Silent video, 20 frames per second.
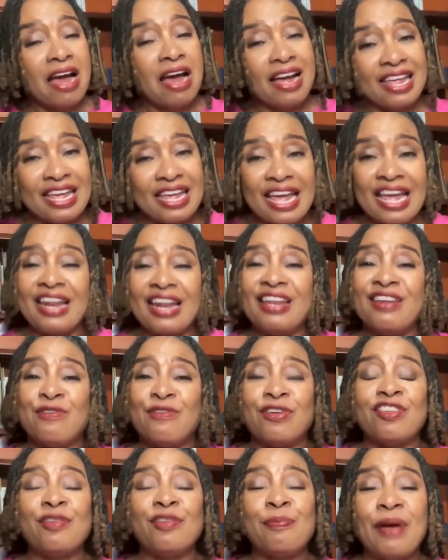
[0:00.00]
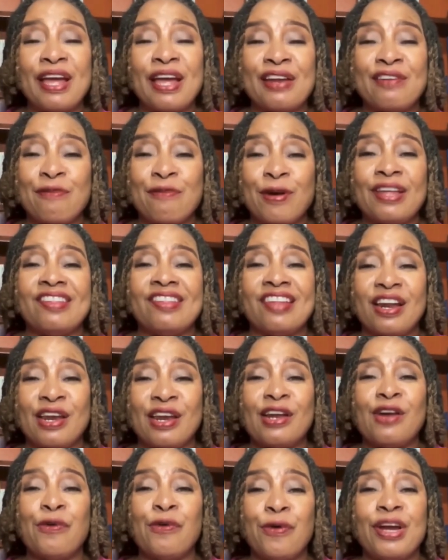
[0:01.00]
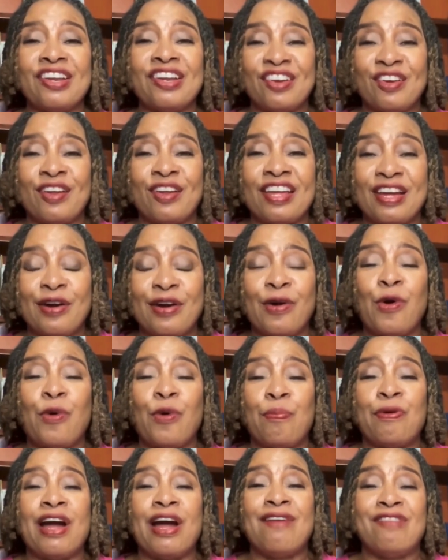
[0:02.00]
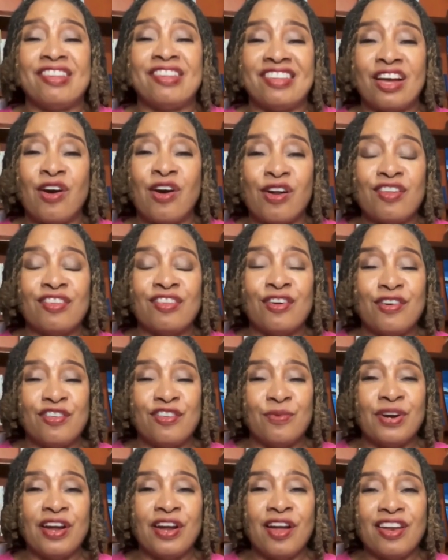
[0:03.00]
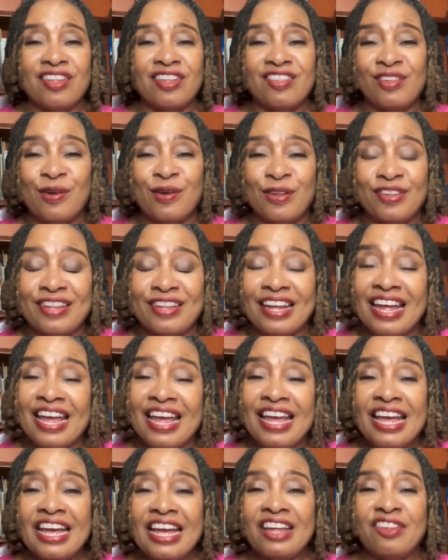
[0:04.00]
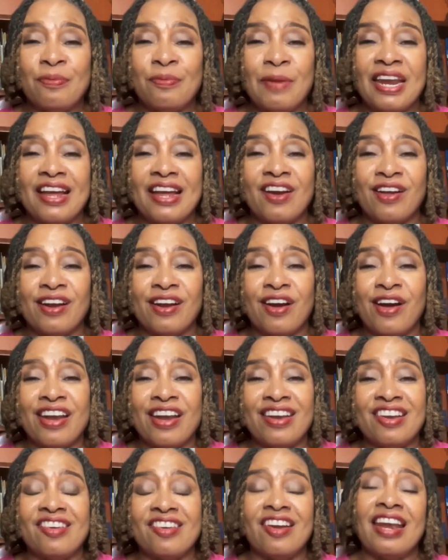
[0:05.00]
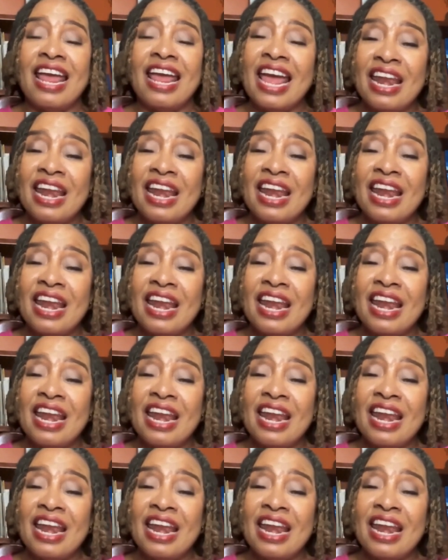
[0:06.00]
again, respectfully, it's a little rich to hear, oh, privacy concerns, we're not discussing his medical condition.